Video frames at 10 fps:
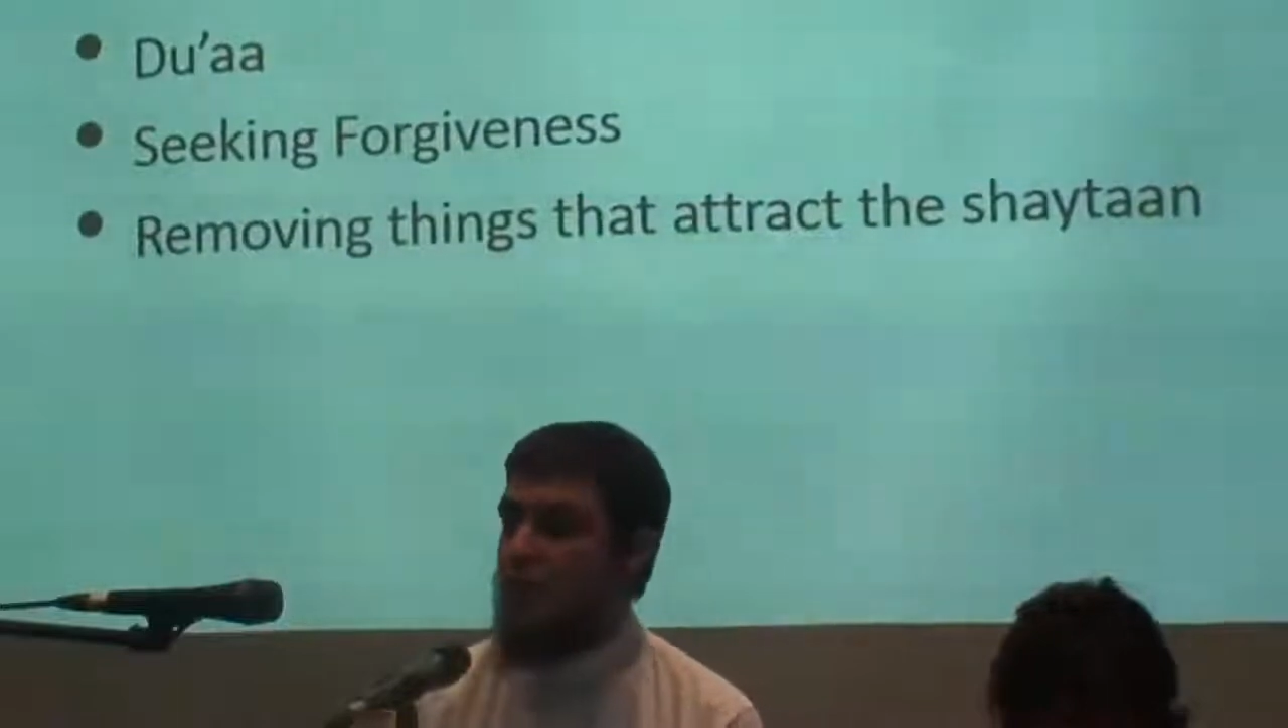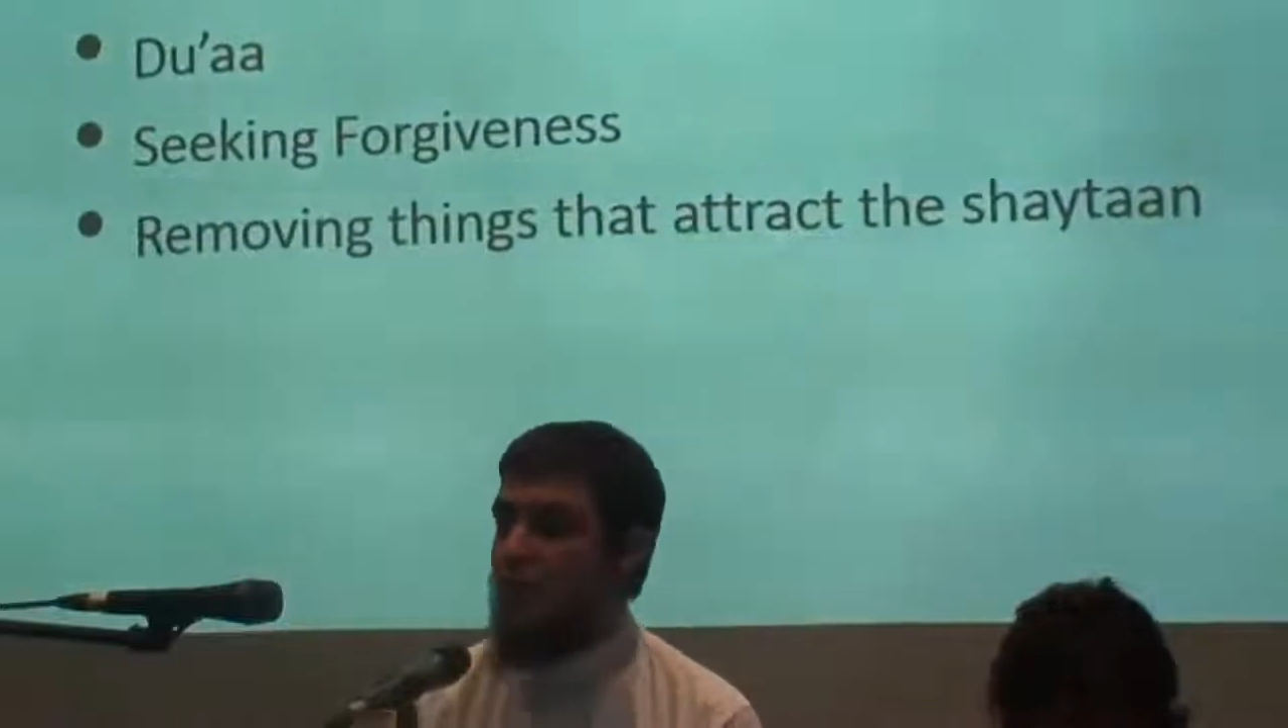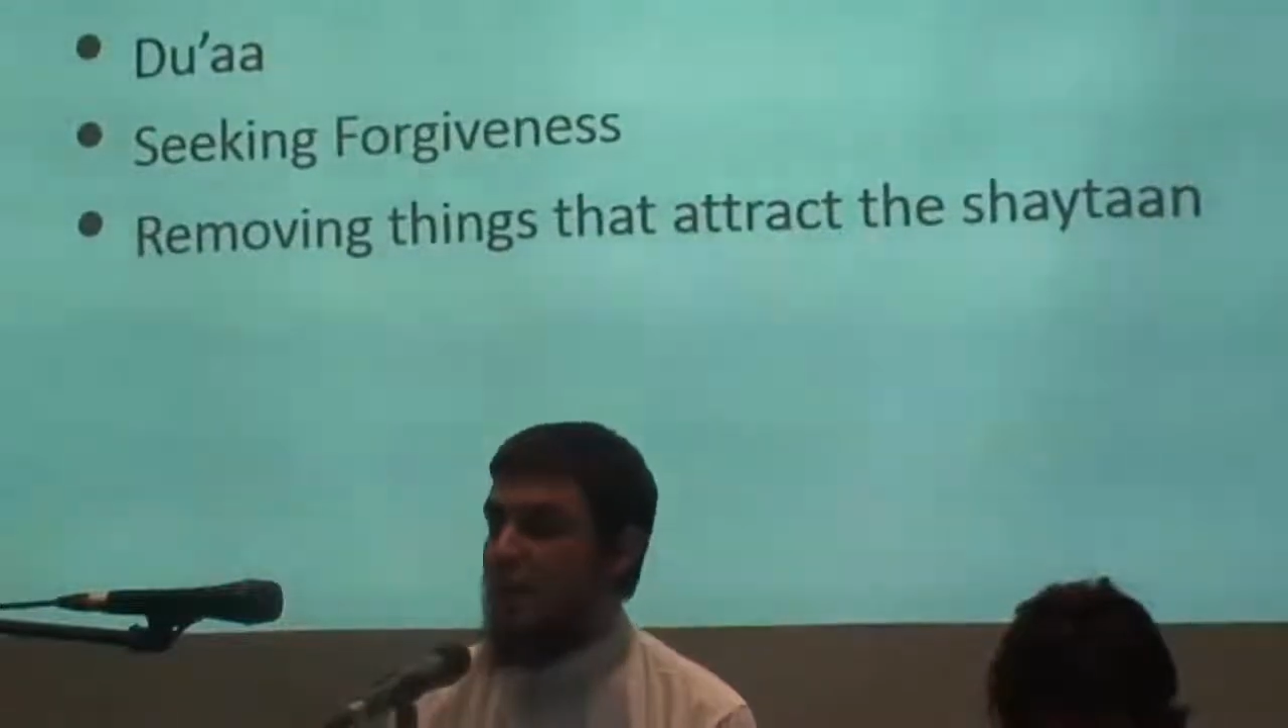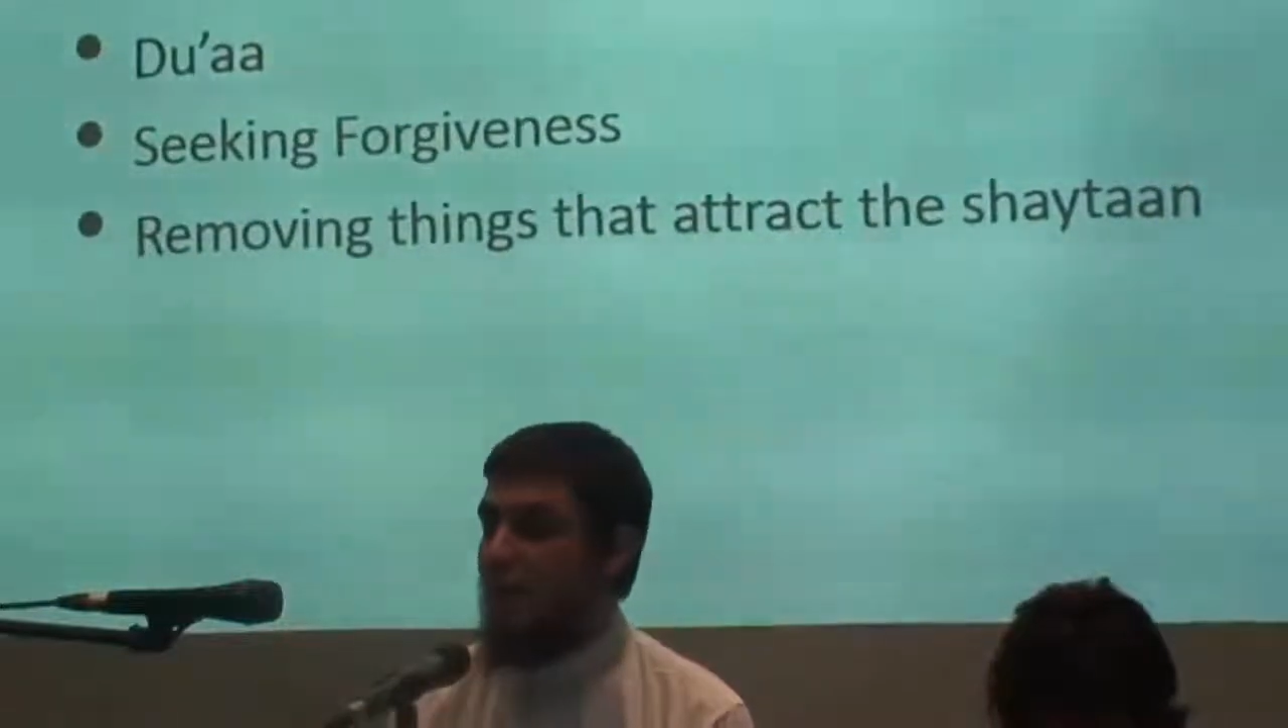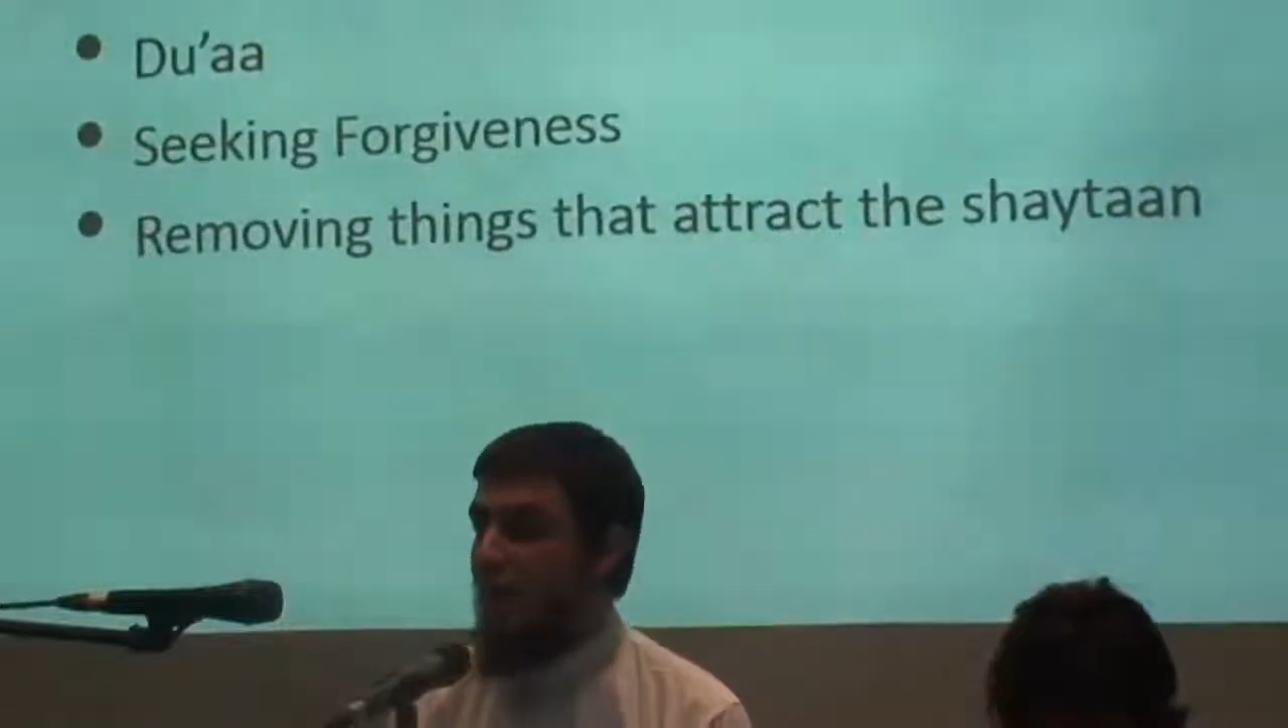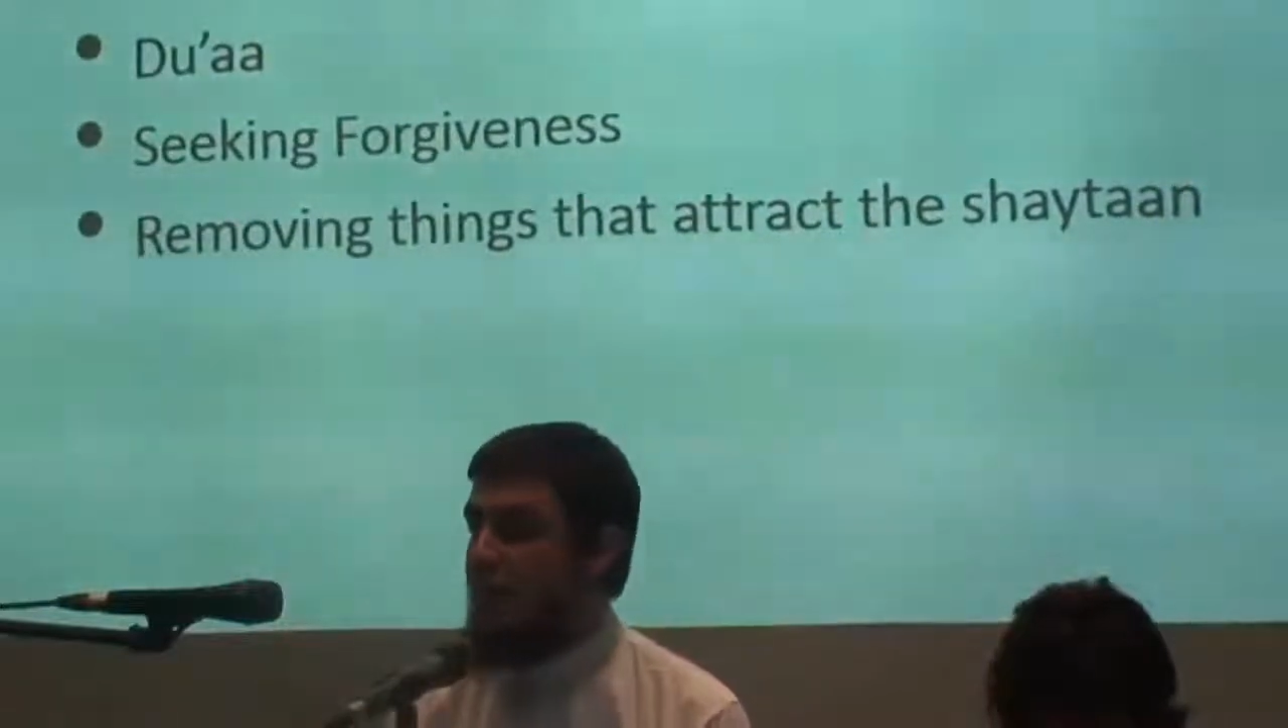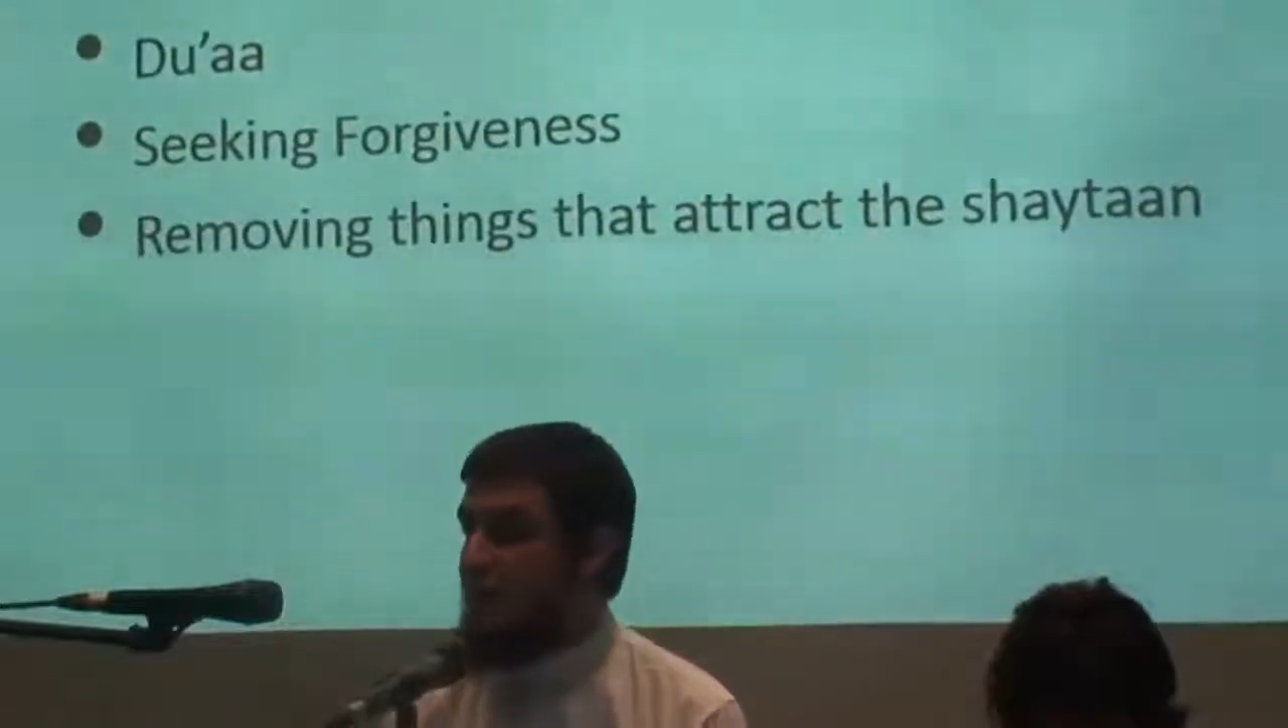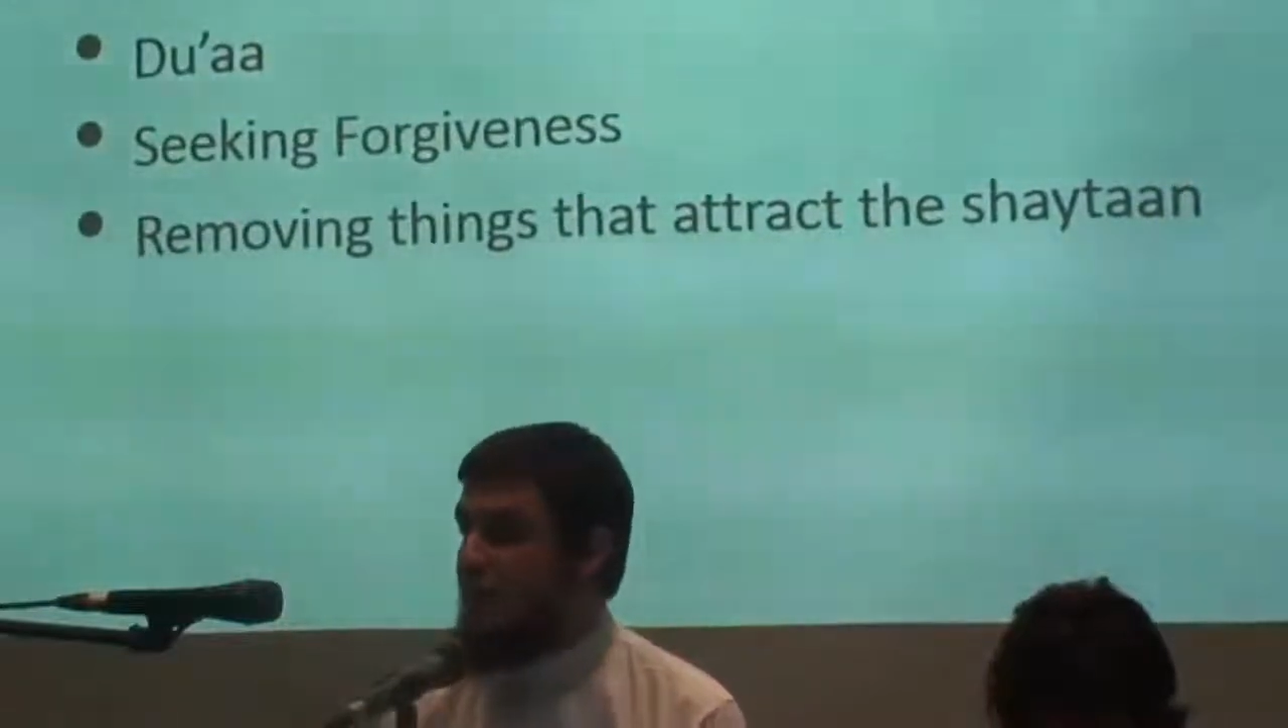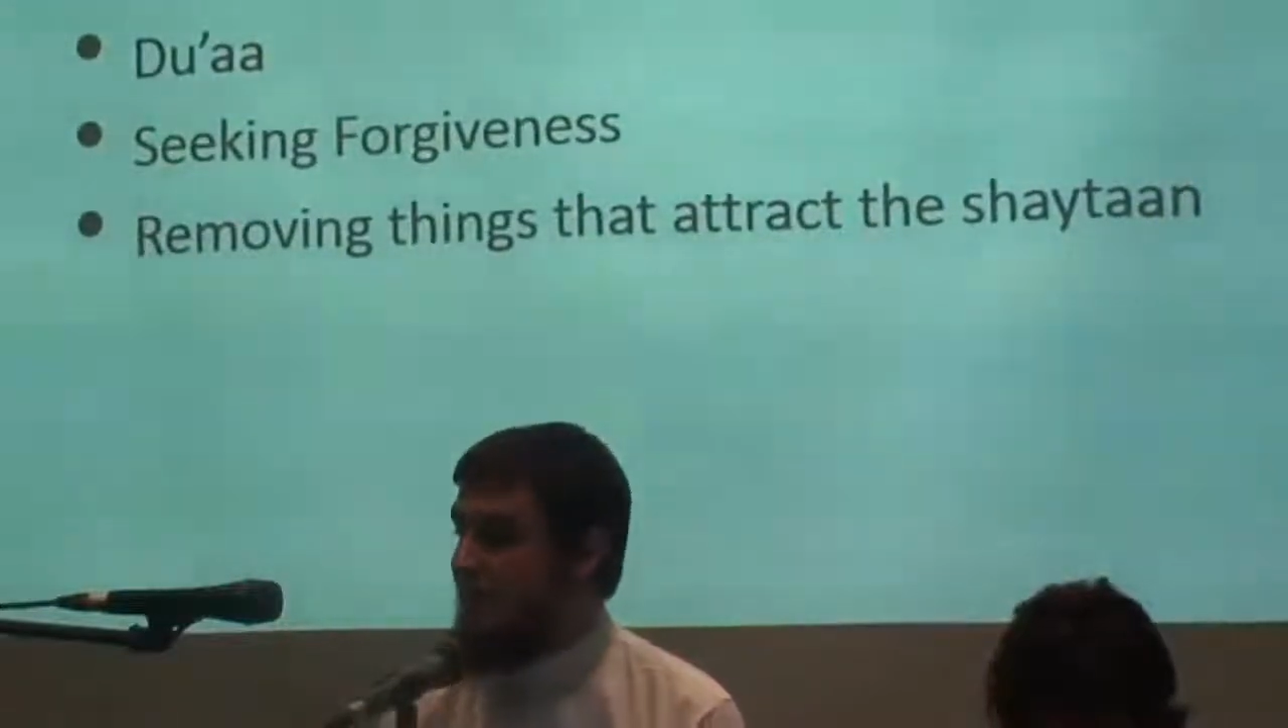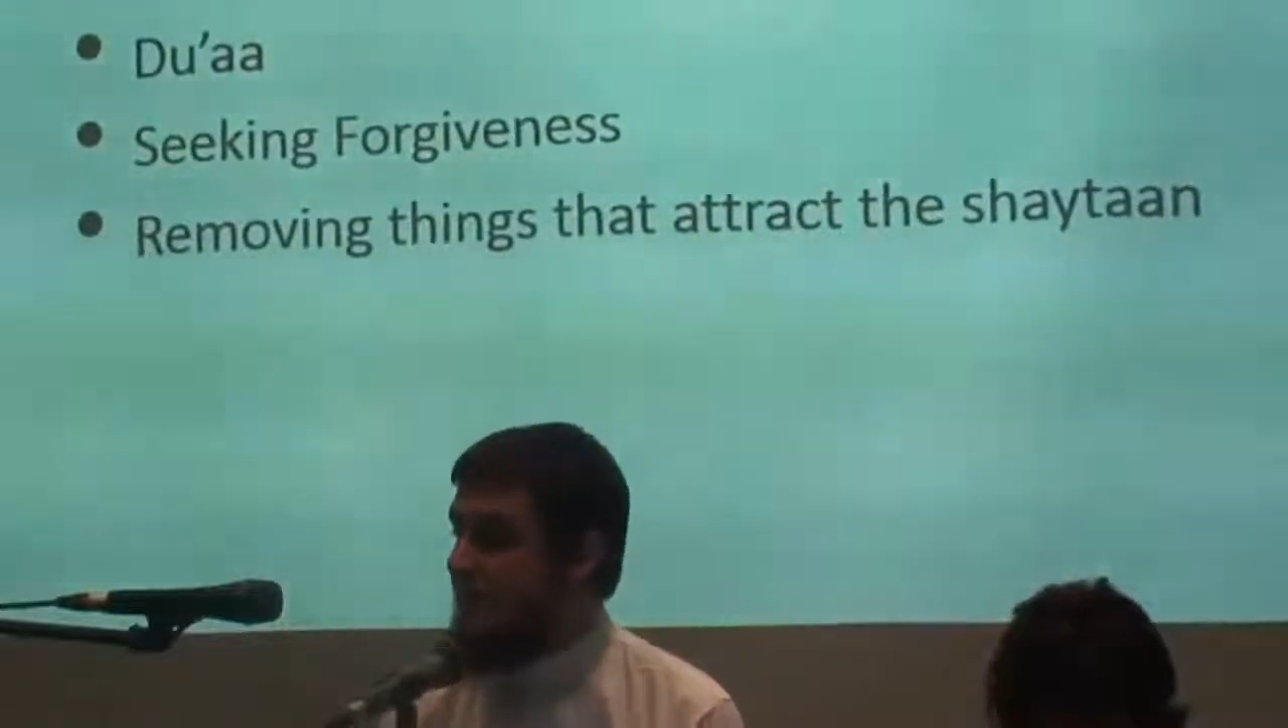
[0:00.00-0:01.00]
shaitan does not